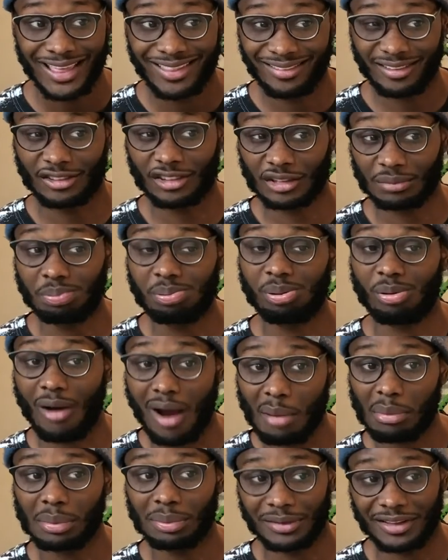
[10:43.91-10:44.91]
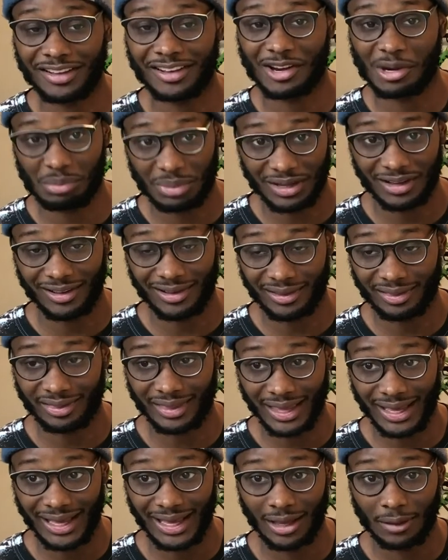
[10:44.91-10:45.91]
This is probably going to be a good
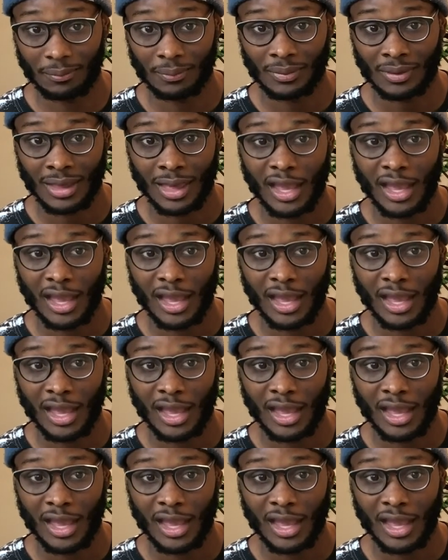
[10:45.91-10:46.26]
thing.